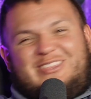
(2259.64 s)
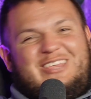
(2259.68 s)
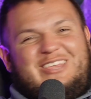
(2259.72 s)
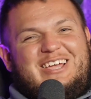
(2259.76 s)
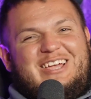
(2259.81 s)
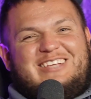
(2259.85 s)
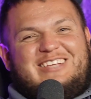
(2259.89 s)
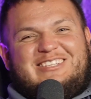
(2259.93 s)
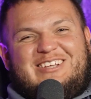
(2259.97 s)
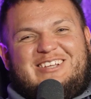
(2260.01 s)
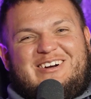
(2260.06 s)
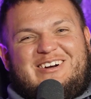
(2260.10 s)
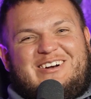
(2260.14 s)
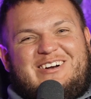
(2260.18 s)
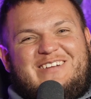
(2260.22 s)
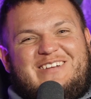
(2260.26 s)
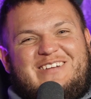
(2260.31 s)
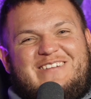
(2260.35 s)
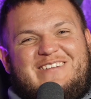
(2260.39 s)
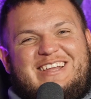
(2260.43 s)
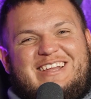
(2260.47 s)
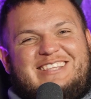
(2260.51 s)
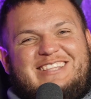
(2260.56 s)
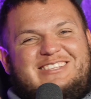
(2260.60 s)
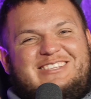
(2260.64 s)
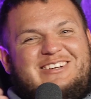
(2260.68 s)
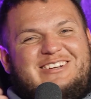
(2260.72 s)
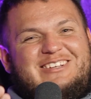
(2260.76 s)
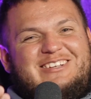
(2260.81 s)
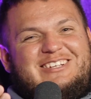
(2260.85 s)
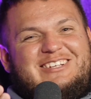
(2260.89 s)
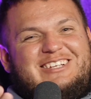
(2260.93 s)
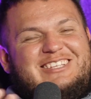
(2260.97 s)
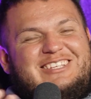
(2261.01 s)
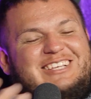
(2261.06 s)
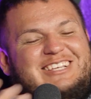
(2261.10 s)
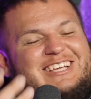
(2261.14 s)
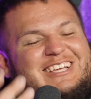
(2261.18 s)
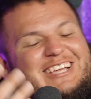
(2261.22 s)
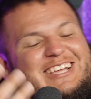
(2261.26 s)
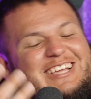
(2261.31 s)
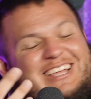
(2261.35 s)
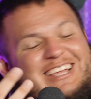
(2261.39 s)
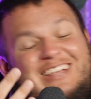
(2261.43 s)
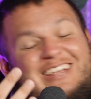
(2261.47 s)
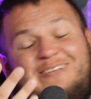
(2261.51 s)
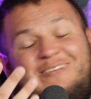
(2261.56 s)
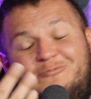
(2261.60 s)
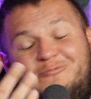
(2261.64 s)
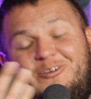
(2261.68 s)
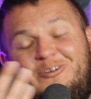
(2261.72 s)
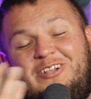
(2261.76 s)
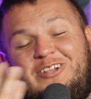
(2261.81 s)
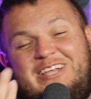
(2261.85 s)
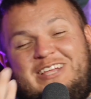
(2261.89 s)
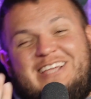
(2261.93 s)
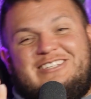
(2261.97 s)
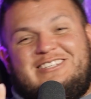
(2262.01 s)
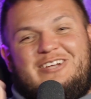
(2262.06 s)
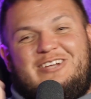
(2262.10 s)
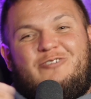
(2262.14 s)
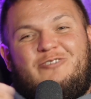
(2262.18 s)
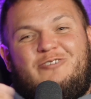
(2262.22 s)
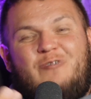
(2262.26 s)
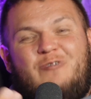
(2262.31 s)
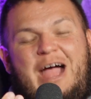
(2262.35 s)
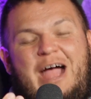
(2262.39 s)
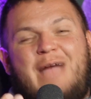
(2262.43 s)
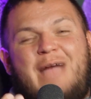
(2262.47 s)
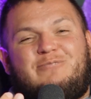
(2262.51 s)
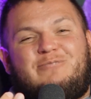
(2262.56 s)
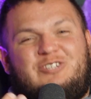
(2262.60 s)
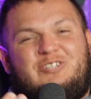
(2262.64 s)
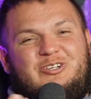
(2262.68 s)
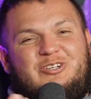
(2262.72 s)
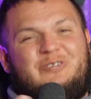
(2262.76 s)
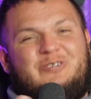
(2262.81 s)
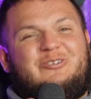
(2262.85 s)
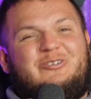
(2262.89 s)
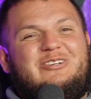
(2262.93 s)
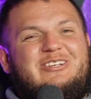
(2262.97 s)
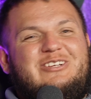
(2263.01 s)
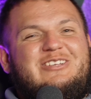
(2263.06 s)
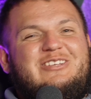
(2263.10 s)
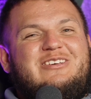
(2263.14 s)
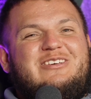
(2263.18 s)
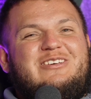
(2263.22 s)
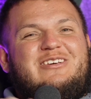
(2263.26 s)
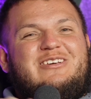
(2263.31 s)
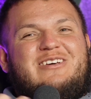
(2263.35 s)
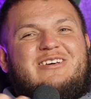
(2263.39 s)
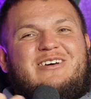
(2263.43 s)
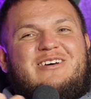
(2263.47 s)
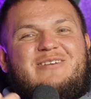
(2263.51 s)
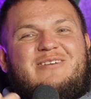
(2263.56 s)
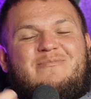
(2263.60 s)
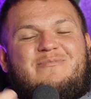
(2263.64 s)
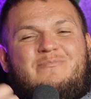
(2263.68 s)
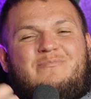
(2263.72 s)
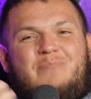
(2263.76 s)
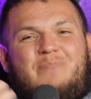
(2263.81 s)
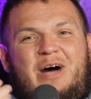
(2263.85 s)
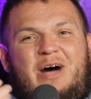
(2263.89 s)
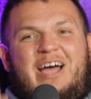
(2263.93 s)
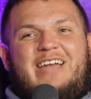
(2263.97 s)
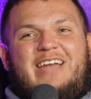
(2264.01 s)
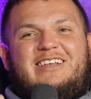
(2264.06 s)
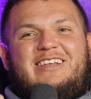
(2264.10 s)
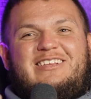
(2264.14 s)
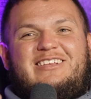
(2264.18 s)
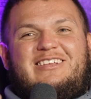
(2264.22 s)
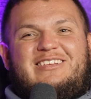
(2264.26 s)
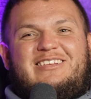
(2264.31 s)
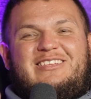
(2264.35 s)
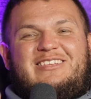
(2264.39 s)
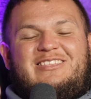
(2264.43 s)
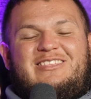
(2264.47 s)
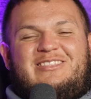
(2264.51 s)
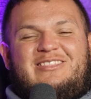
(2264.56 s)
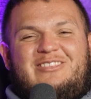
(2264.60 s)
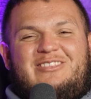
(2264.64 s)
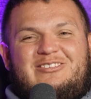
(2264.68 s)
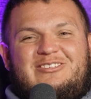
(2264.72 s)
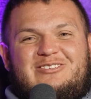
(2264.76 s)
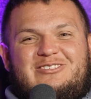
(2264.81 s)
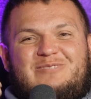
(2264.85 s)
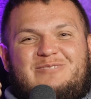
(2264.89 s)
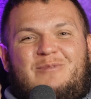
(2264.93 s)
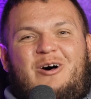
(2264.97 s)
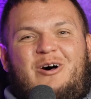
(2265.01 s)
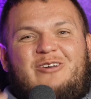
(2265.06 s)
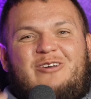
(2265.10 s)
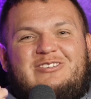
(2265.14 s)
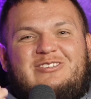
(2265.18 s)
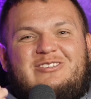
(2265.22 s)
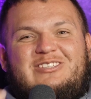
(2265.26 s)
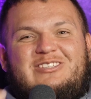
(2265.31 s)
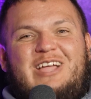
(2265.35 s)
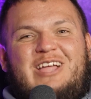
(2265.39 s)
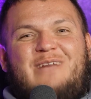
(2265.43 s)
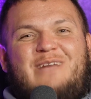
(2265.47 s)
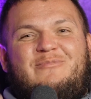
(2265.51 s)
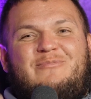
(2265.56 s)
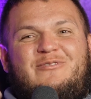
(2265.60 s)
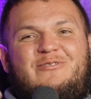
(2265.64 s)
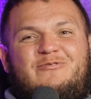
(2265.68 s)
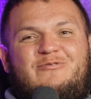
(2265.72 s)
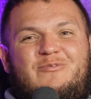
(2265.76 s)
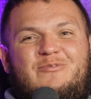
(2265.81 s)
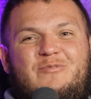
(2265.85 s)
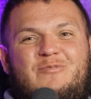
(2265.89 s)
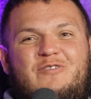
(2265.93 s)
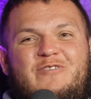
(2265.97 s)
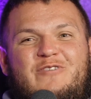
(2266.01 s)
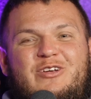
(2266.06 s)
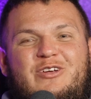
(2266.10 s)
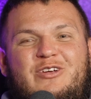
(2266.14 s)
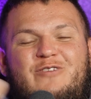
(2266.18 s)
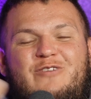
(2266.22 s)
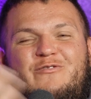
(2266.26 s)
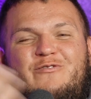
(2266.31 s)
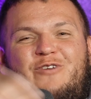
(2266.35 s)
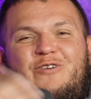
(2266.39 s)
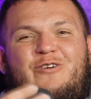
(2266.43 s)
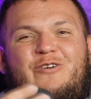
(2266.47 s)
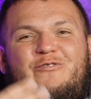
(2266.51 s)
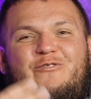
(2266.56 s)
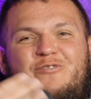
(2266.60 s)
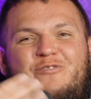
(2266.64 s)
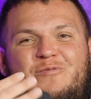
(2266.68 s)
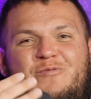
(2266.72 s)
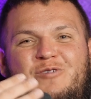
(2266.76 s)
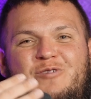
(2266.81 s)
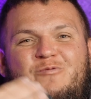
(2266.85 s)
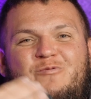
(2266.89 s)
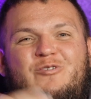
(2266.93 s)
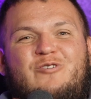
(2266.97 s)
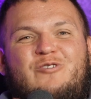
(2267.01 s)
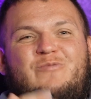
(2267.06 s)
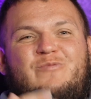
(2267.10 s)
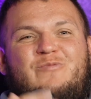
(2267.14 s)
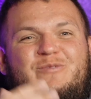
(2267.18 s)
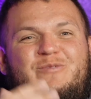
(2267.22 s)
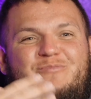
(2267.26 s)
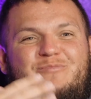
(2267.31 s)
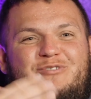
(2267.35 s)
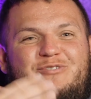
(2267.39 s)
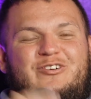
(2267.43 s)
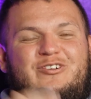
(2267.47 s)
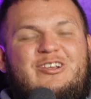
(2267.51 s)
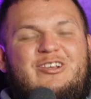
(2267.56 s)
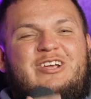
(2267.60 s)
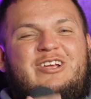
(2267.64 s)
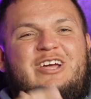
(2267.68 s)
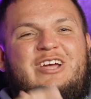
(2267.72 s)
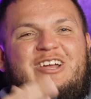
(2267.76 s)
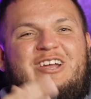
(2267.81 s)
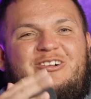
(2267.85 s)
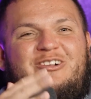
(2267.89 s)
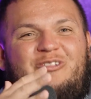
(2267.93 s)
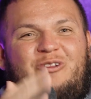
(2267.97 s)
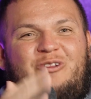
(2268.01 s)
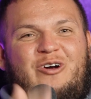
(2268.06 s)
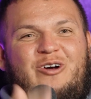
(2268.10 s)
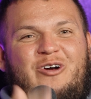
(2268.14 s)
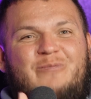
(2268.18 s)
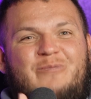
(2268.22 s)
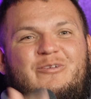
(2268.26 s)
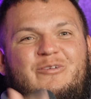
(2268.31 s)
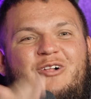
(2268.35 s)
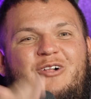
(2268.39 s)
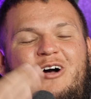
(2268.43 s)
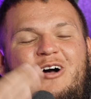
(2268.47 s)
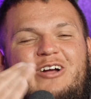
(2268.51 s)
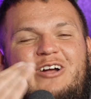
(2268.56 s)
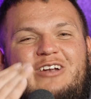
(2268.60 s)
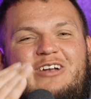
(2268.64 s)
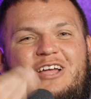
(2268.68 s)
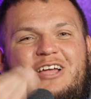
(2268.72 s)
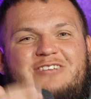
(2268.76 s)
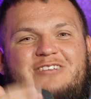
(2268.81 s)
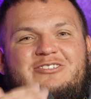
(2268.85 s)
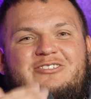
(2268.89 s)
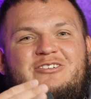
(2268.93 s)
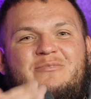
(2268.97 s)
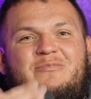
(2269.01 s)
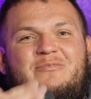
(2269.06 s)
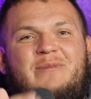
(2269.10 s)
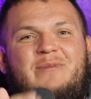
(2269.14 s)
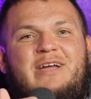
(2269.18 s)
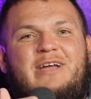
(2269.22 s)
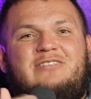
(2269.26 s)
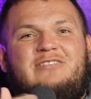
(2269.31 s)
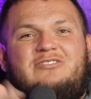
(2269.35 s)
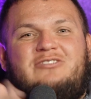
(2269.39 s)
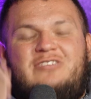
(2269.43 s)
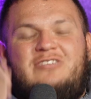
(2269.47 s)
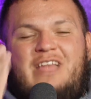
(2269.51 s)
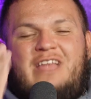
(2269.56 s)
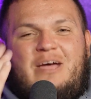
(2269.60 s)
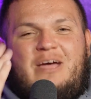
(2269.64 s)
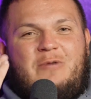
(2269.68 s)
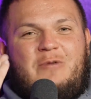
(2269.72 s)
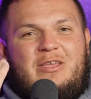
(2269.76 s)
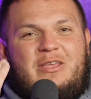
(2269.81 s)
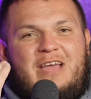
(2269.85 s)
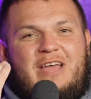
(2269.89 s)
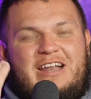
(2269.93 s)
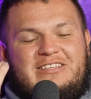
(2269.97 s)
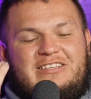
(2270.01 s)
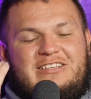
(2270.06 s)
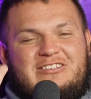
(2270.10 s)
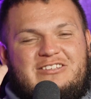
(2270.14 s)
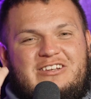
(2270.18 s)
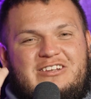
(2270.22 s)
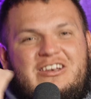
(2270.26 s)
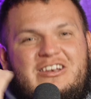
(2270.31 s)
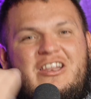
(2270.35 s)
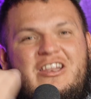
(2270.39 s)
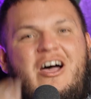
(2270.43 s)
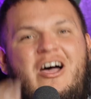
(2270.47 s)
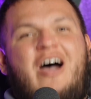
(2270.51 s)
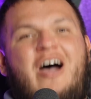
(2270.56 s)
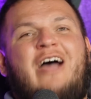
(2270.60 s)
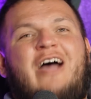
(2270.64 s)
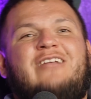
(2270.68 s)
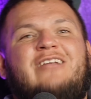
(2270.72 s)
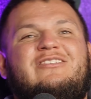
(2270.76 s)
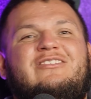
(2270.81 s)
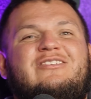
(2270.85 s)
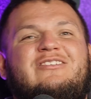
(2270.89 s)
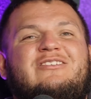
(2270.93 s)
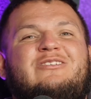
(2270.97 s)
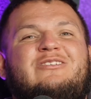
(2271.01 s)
things, you know what I mean? And so it's just, it really is a crapshoot. But the small step of removing your phone from your room and putting an alarm clock next to your bed, so that way that is not